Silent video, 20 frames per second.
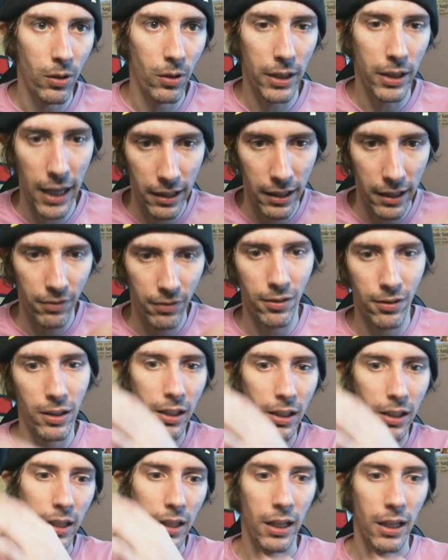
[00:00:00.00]
again, it's starting
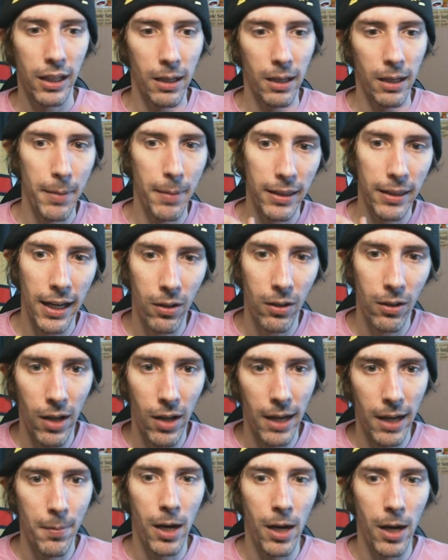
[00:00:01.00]
to kind of make that
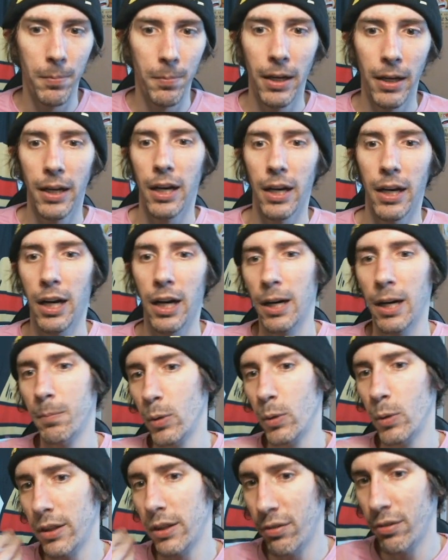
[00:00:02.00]
climb up. Um,
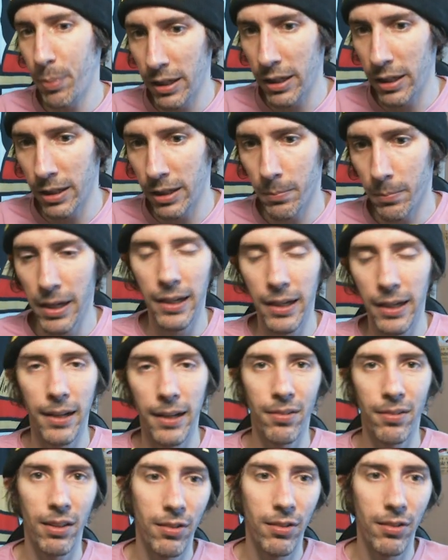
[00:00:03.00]
with this being near mint,
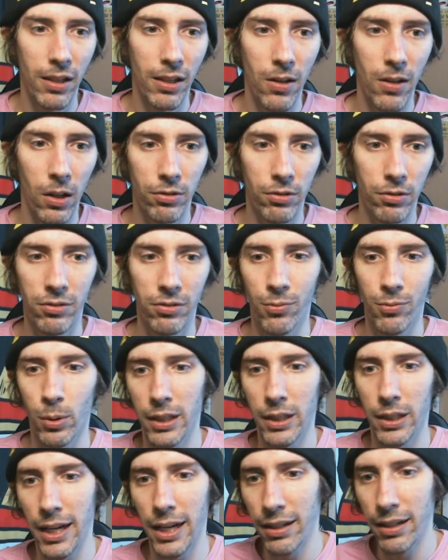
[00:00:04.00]
it's sixteen dollars and
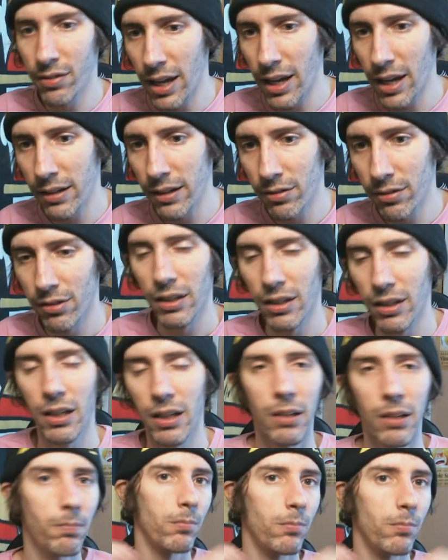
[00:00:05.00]
forty-nine cents.
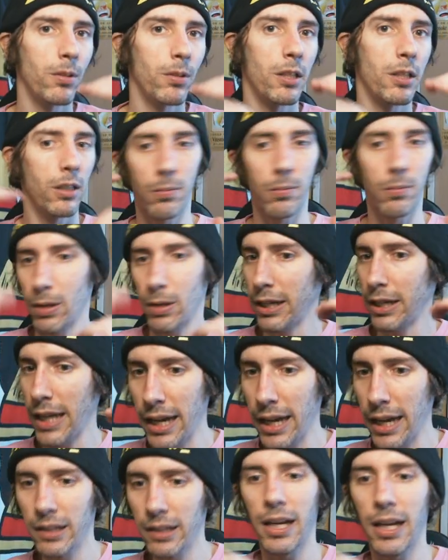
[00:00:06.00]
You're,
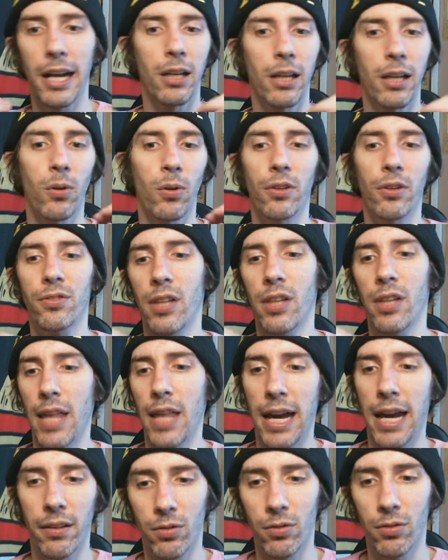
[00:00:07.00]
again, kind of close to
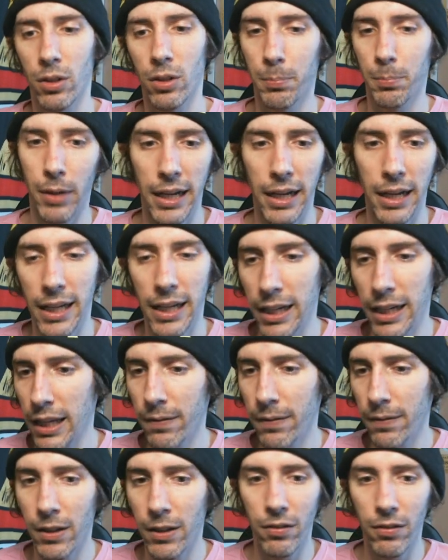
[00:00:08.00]
that sort of breaking
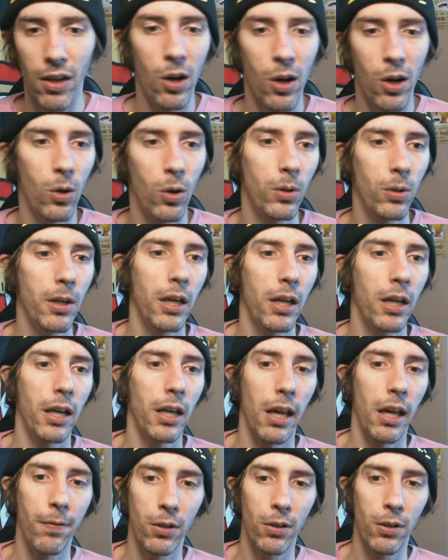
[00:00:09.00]
even zone
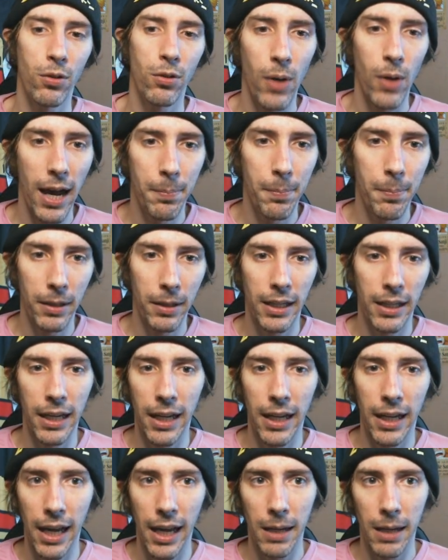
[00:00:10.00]
if you do happen to
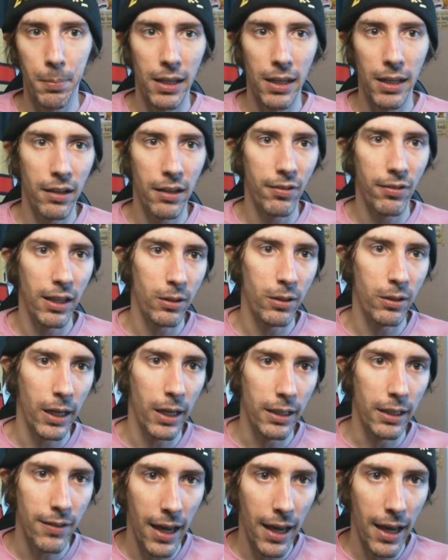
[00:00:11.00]
get a P S A grade